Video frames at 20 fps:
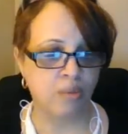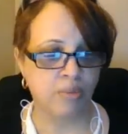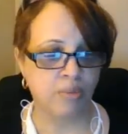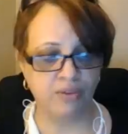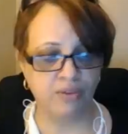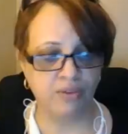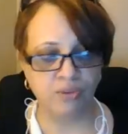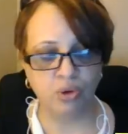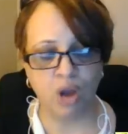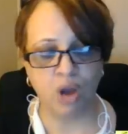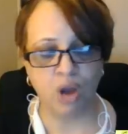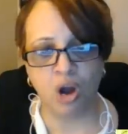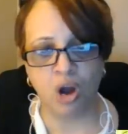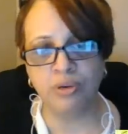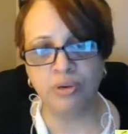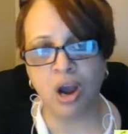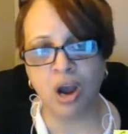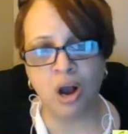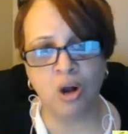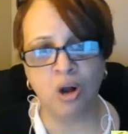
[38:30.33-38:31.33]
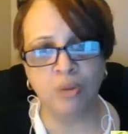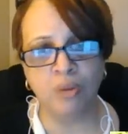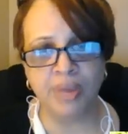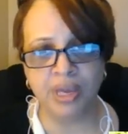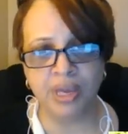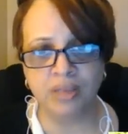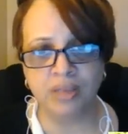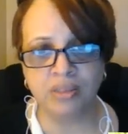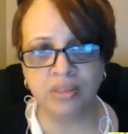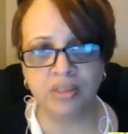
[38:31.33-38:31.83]
But if you own your own
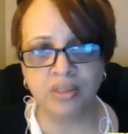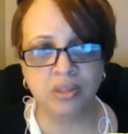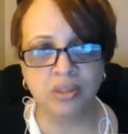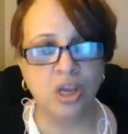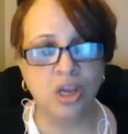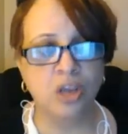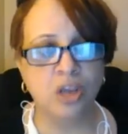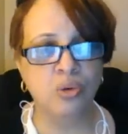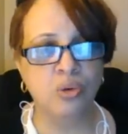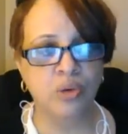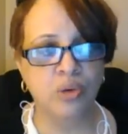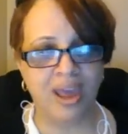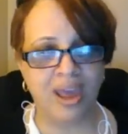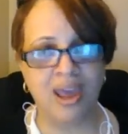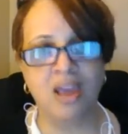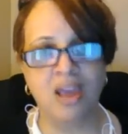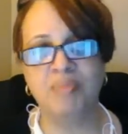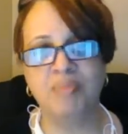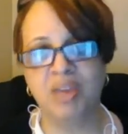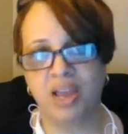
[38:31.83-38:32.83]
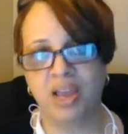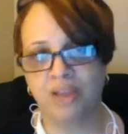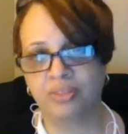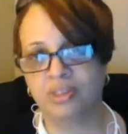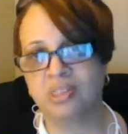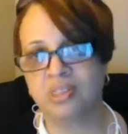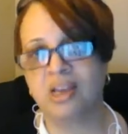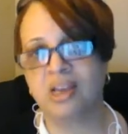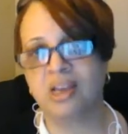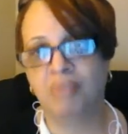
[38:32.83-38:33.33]
business, you can be at
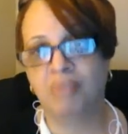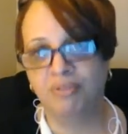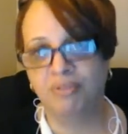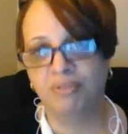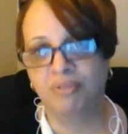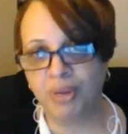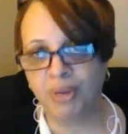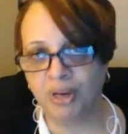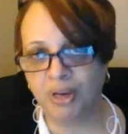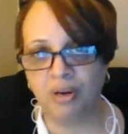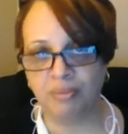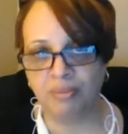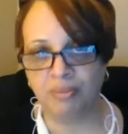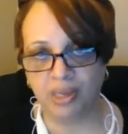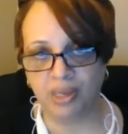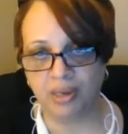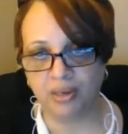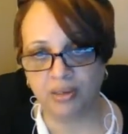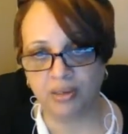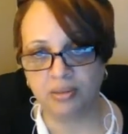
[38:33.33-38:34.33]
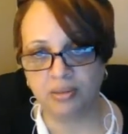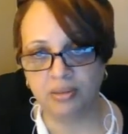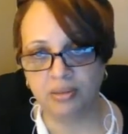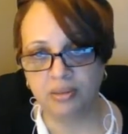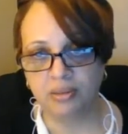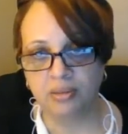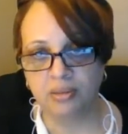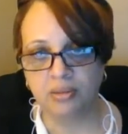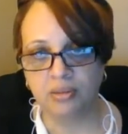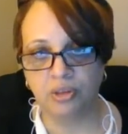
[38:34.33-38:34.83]
the top of the pyramid,
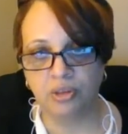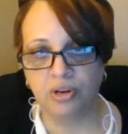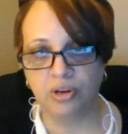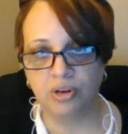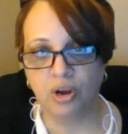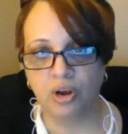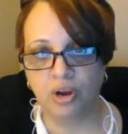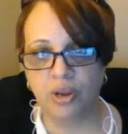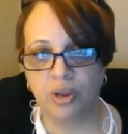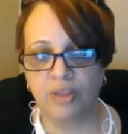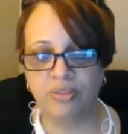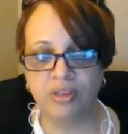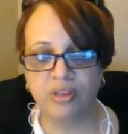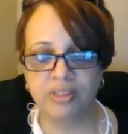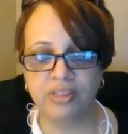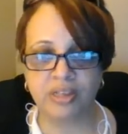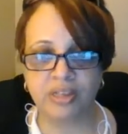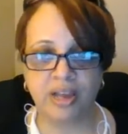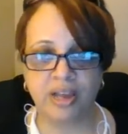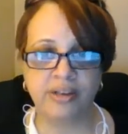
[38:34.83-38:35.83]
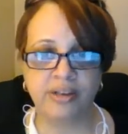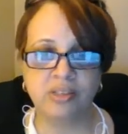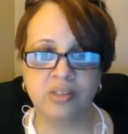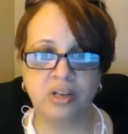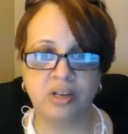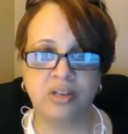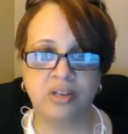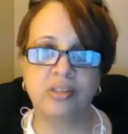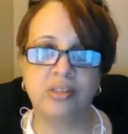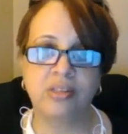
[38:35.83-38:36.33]
you know, and these ladies
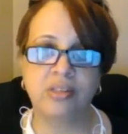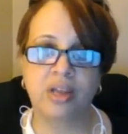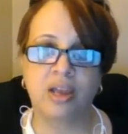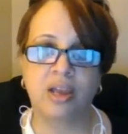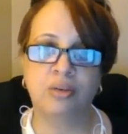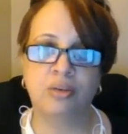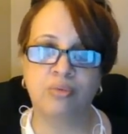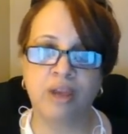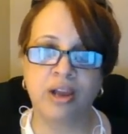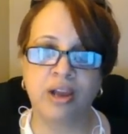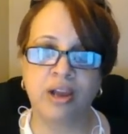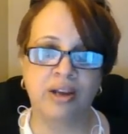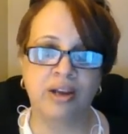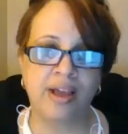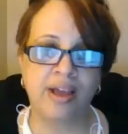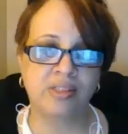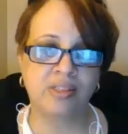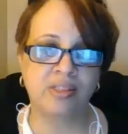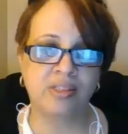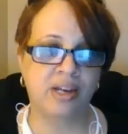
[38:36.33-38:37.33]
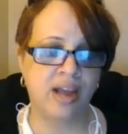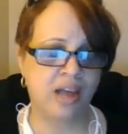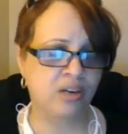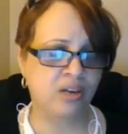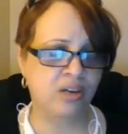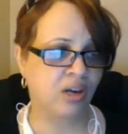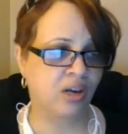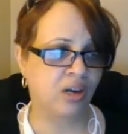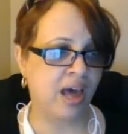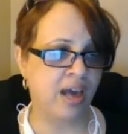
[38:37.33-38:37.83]
understand and recognize that. And I
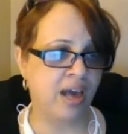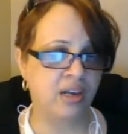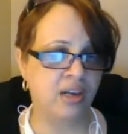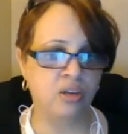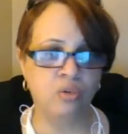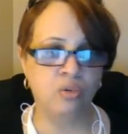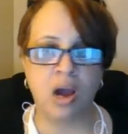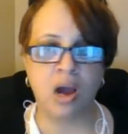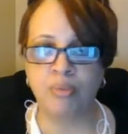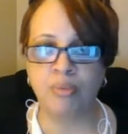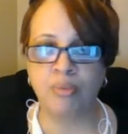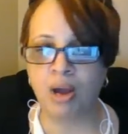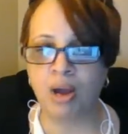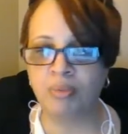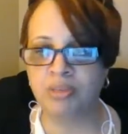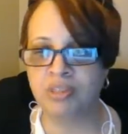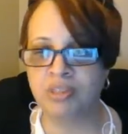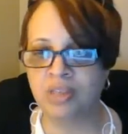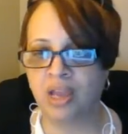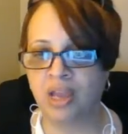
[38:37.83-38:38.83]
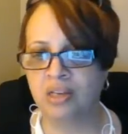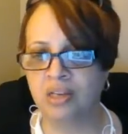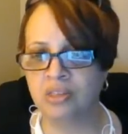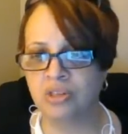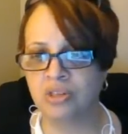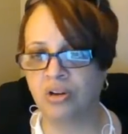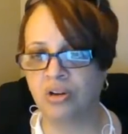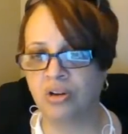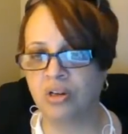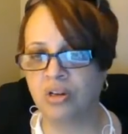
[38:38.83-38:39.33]
know a lot of you all probably saying,
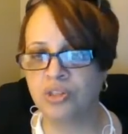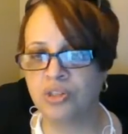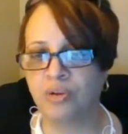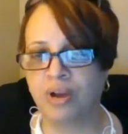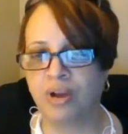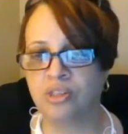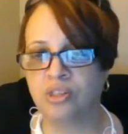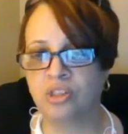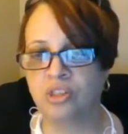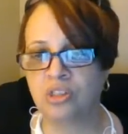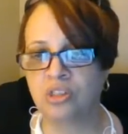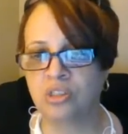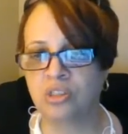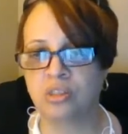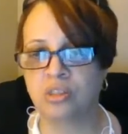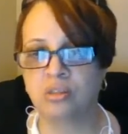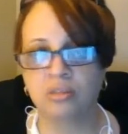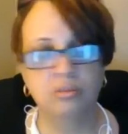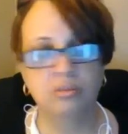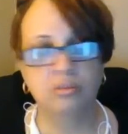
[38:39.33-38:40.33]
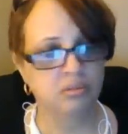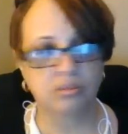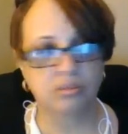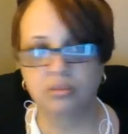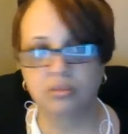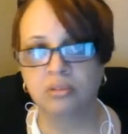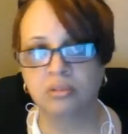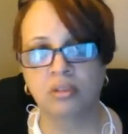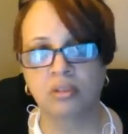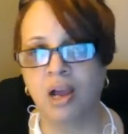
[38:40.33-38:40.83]
this girl is crazy. She just,
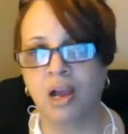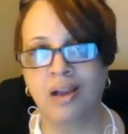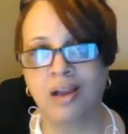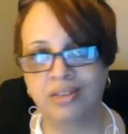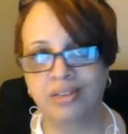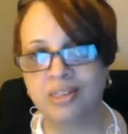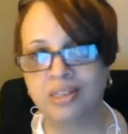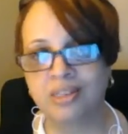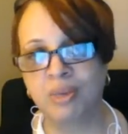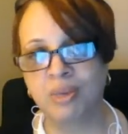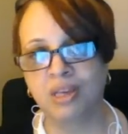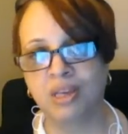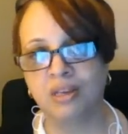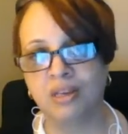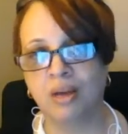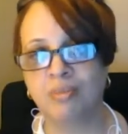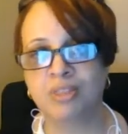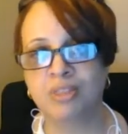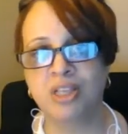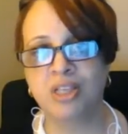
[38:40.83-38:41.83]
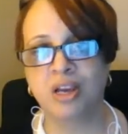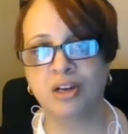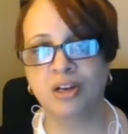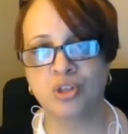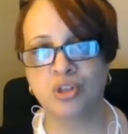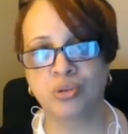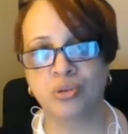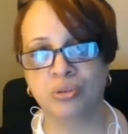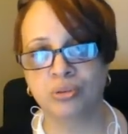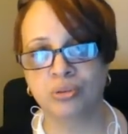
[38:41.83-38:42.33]
that's me. I'm going to tell the
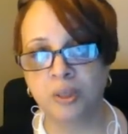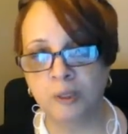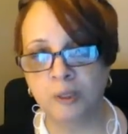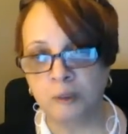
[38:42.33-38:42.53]
truth.